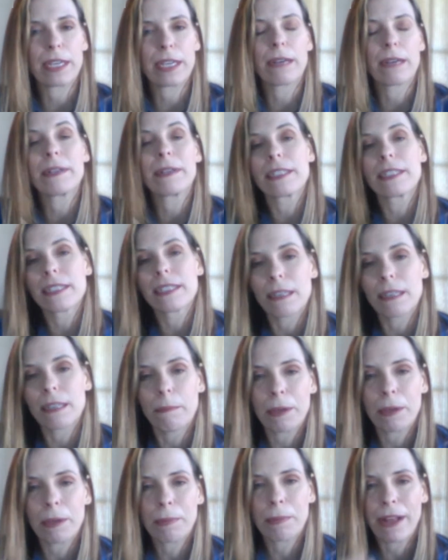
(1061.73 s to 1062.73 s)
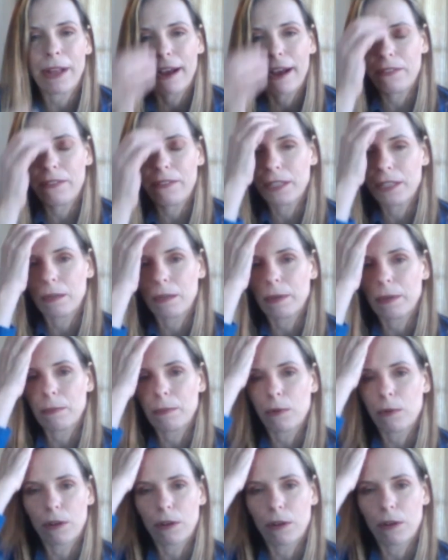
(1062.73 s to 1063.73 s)
I mean, some people have a little bit
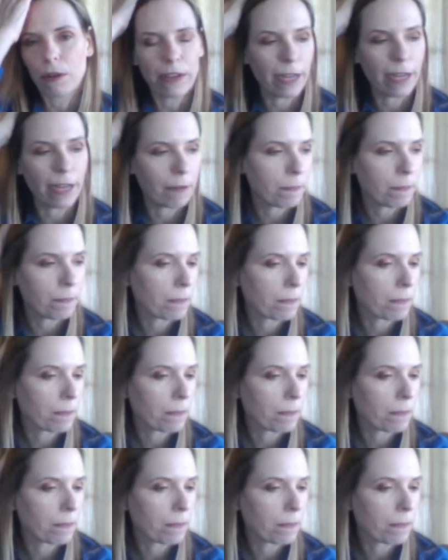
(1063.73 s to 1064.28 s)
more of a